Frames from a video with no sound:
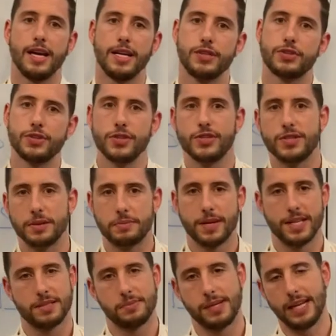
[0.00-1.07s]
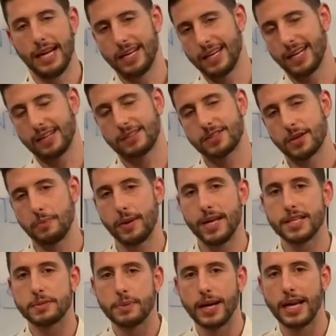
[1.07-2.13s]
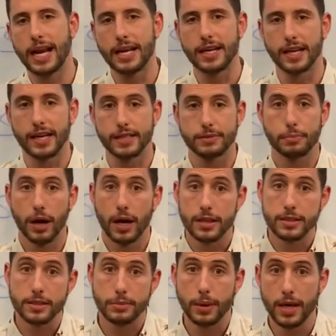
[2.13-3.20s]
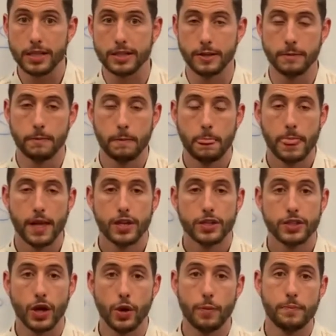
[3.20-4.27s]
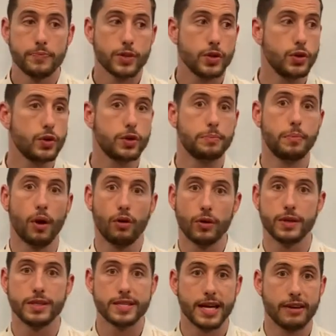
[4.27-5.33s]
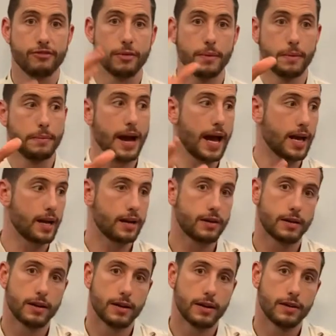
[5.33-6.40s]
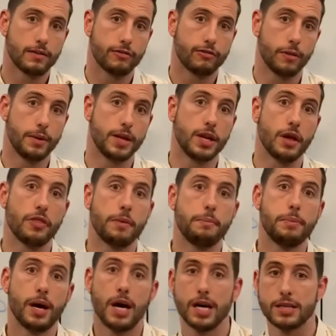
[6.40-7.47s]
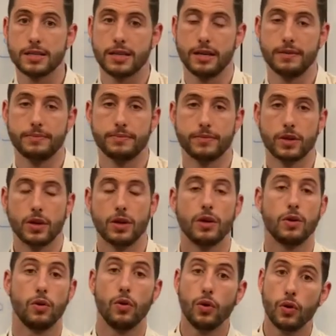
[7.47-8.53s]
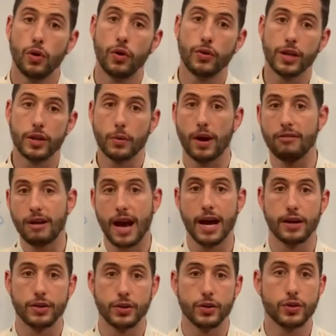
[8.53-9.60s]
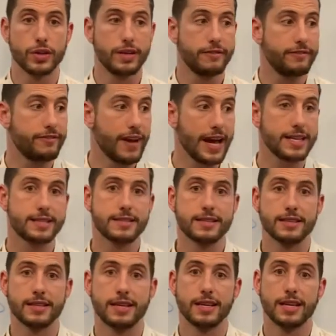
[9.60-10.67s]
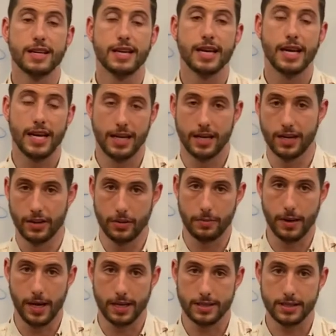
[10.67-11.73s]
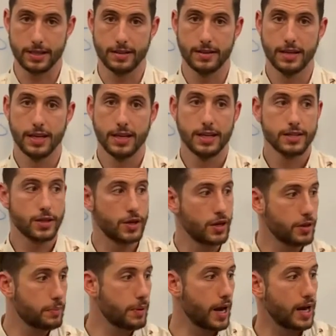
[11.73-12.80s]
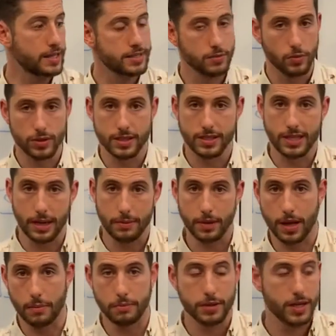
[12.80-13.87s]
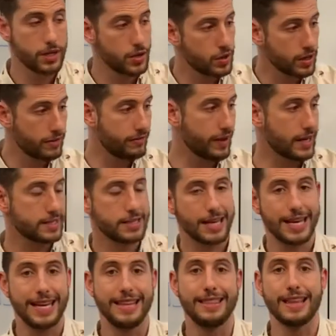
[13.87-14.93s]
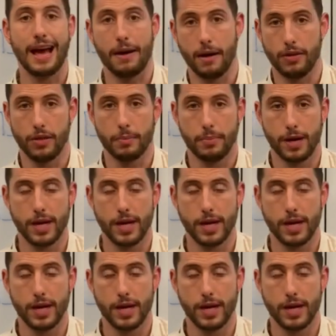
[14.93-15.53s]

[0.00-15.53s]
Introducing peer-to-peer lending. So peer-to-peer -peer lending is person to person. So you could borrow instead from a bank from another person, or the other way around, you could invest in another person. So another person wants to set up a company, you could invest in that other